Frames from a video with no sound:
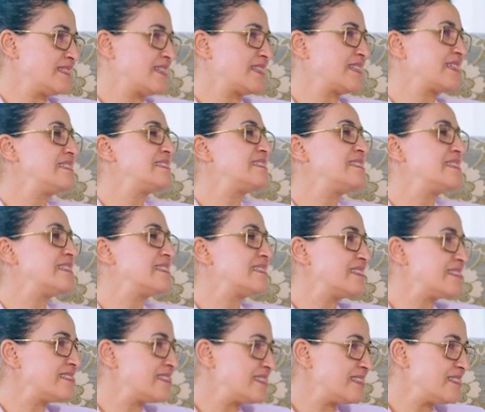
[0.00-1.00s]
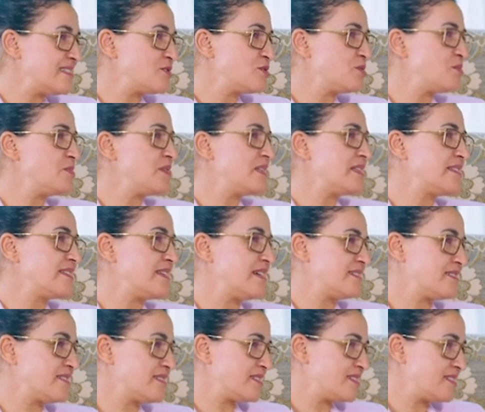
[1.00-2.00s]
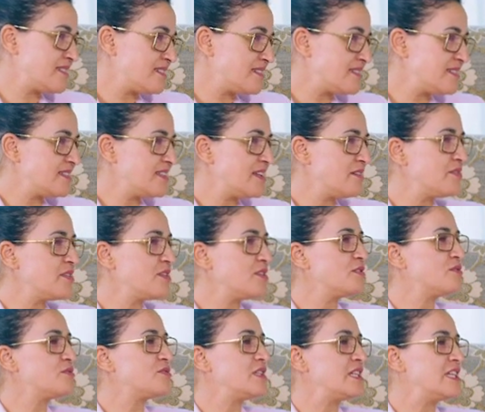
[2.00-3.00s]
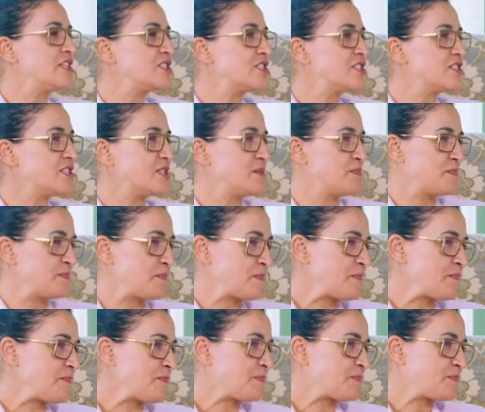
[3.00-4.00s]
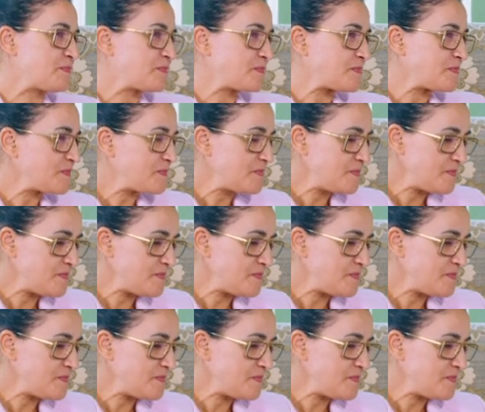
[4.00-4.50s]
and consistency to build that level of relationship.